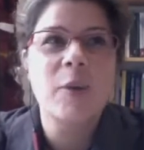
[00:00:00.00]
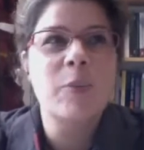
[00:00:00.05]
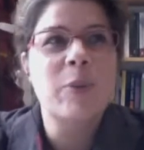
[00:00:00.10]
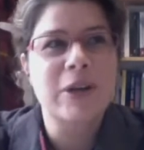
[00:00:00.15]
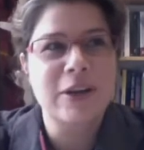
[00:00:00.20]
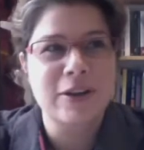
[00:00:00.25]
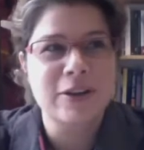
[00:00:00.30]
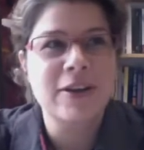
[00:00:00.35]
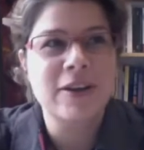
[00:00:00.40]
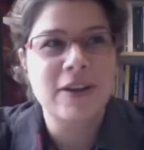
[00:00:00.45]

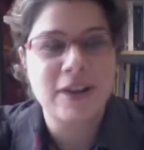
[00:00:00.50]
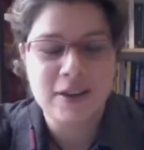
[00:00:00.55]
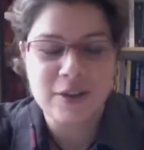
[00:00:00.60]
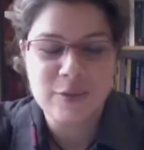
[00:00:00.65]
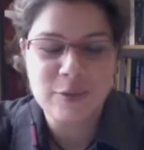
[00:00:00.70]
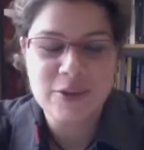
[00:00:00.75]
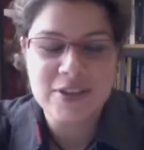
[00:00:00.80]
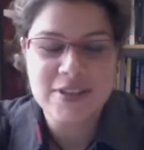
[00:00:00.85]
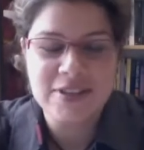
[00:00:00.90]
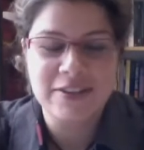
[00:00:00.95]
But on
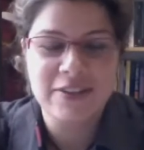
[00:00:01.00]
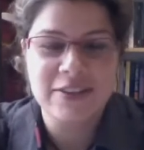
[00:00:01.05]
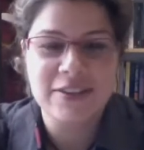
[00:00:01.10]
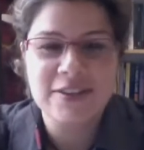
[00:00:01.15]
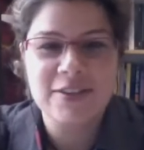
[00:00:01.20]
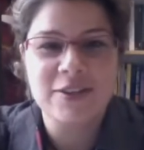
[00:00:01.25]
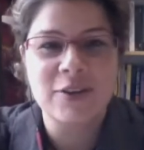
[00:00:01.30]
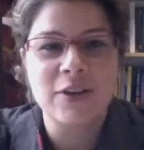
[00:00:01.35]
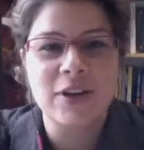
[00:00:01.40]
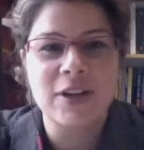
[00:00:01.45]
a more
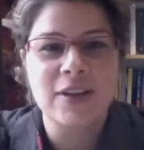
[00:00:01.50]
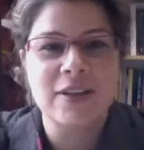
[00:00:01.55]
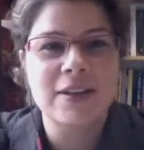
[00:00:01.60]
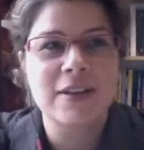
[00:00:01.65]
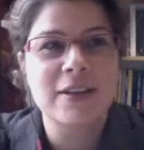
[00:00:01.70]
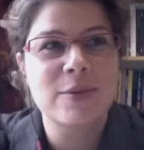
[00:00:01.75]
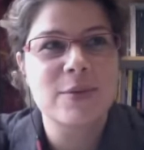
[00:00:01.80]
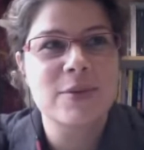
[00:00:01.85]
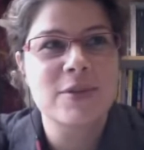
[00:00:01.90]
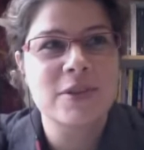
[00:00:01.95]
serious note, I
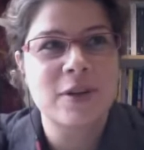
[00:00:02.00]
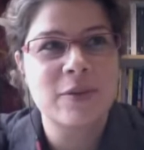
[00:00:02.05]
think it was